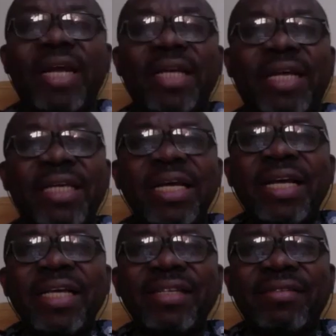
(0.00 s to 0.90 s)
that,
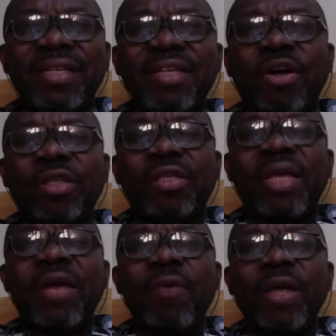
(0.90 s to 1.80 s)
is it not a
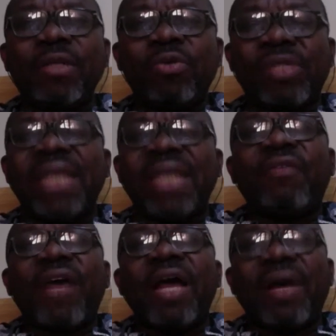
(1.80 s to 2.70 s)
way to sanctify
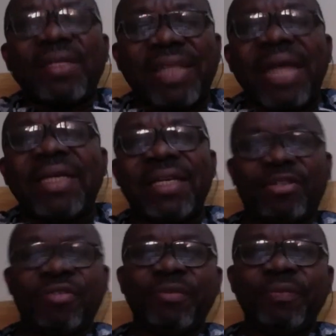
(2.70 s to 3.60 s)
our stagnation?